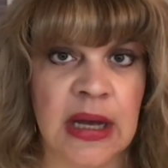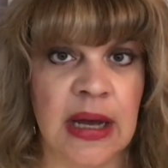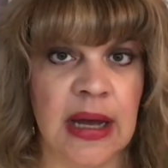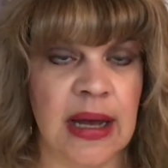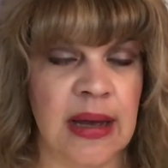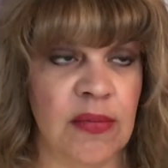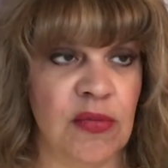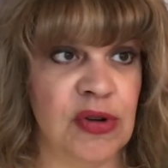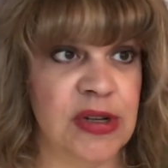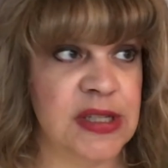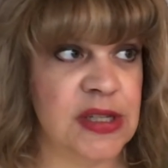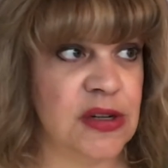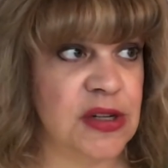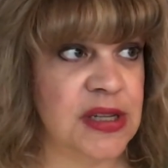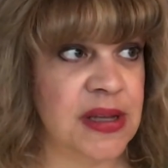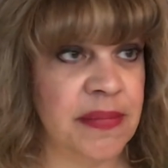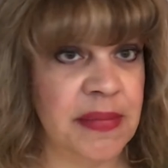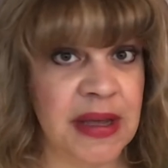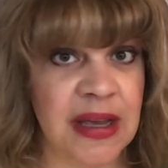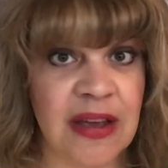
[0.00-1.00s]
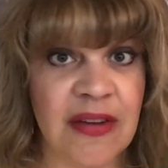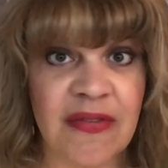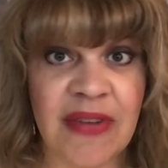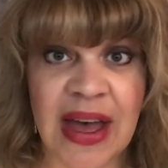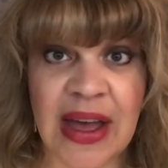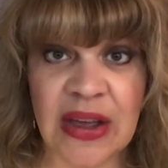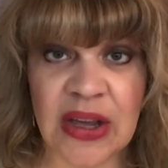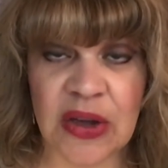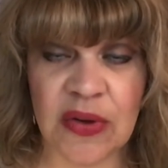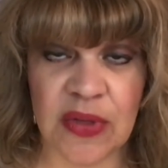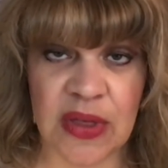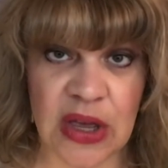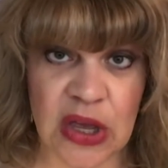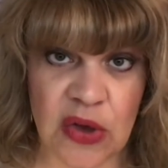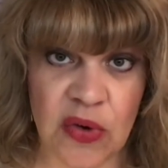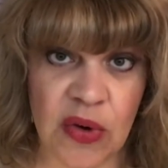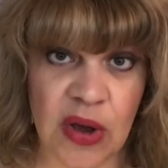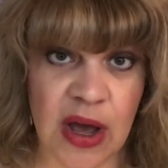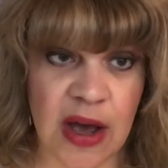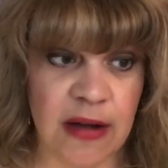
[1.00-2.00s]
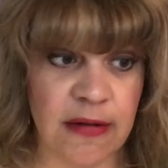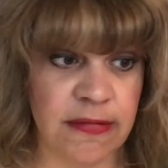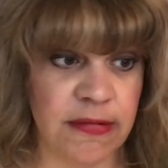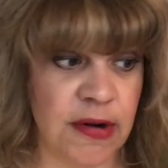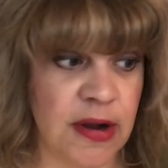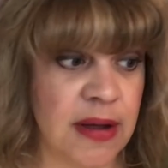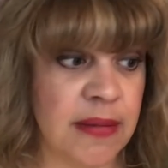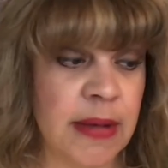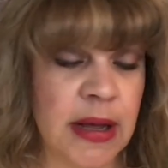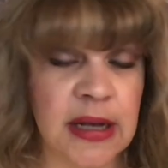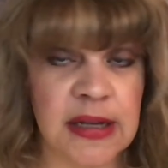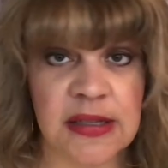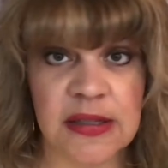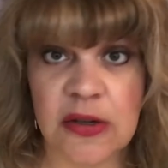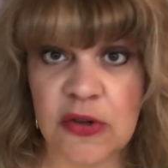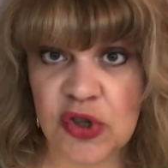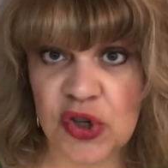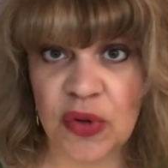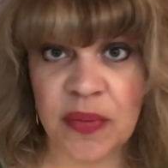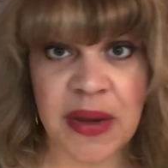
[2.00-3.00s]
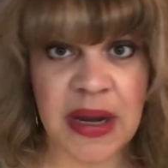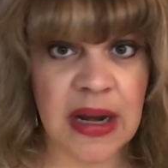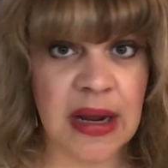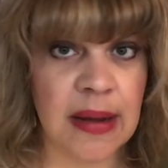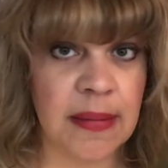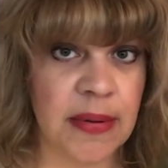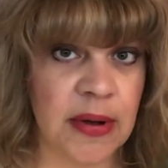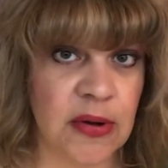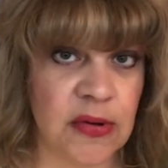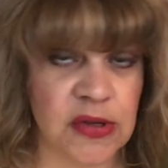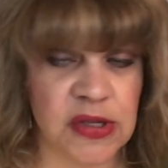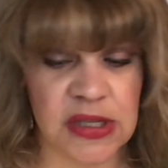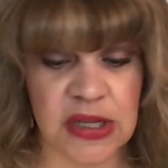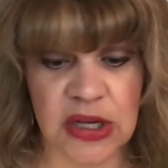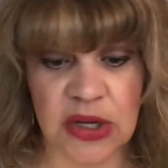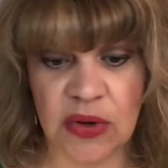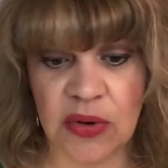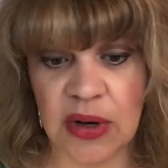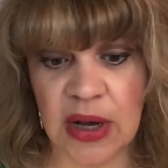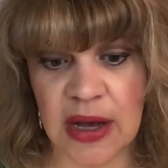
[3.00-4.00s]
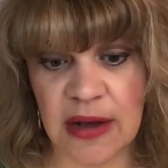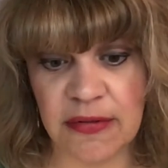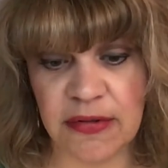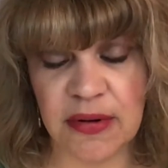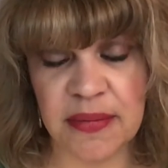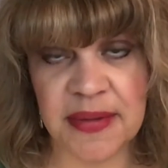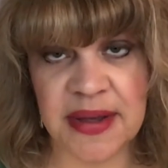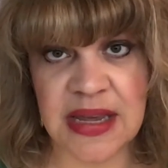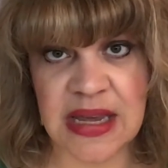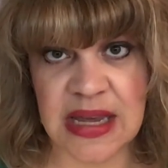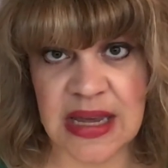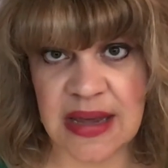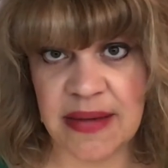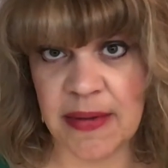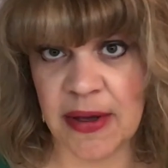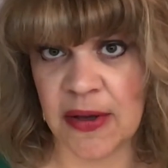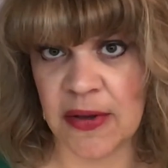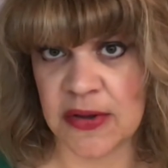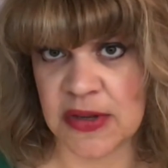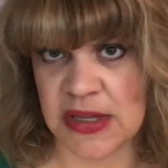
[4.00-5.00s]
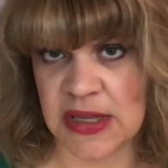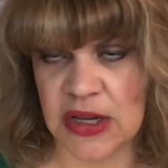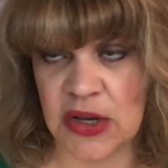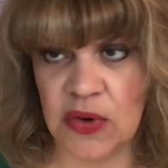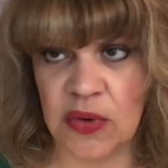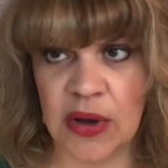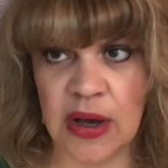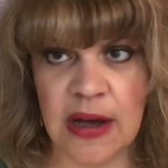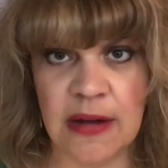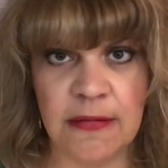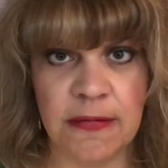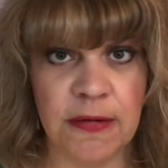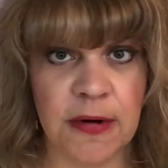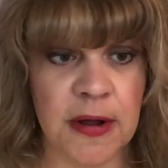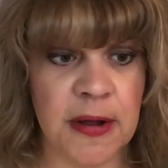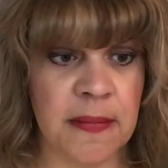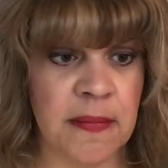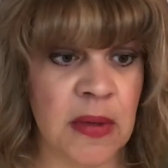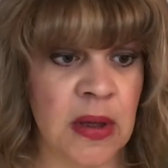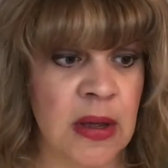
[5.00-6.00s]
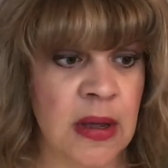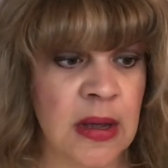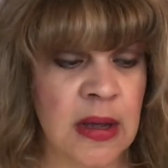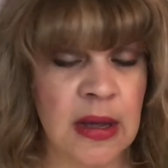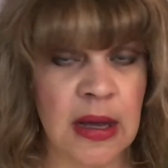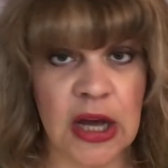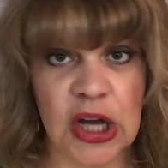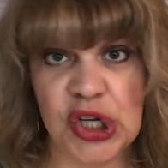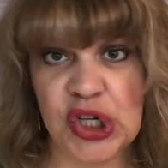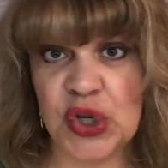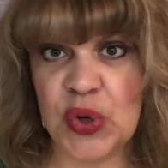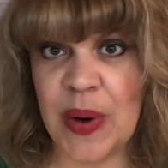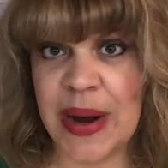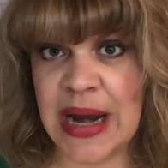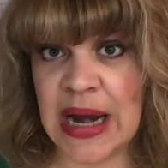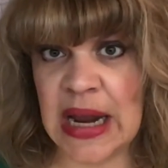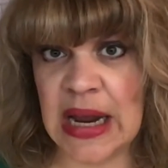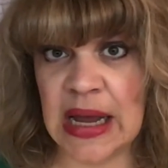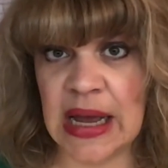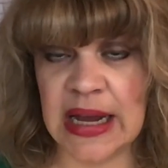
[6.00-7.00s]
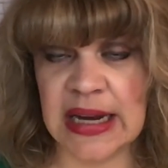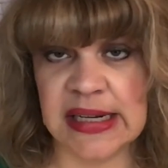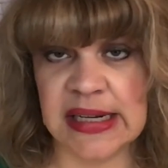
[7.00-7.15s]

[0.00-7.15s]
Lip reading: Was there something of value that you got from a social media post, that you got from my emails, that you got from a training I